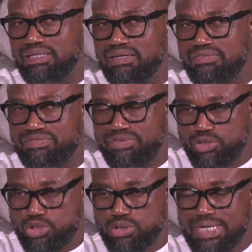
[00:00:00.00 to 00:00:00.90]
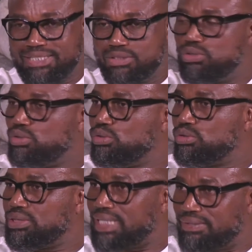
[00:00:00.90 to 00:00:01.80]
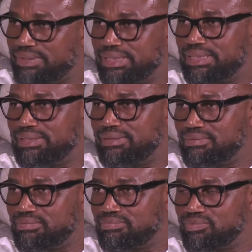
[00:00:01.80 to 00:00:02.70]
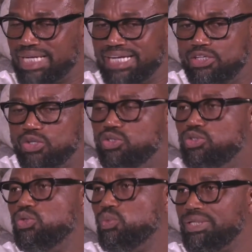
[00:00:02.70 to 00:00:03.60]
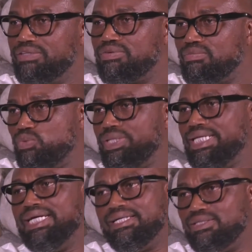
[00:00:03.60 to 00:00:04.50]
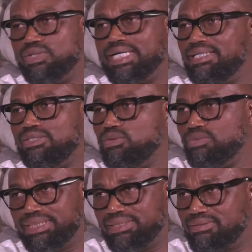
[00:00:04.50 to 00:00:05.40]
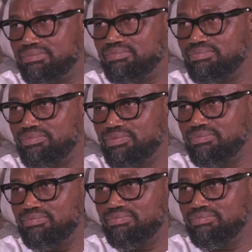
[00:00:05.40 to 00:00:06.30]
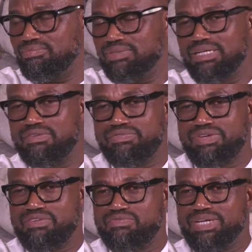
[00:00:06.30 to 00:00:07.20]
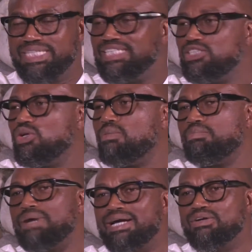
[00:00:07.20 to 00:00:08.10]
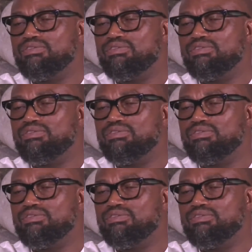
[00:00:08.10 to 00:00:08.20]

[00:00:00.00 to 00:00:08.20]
if you try to do charity and you don't do it from within, you can't do it. If it is not part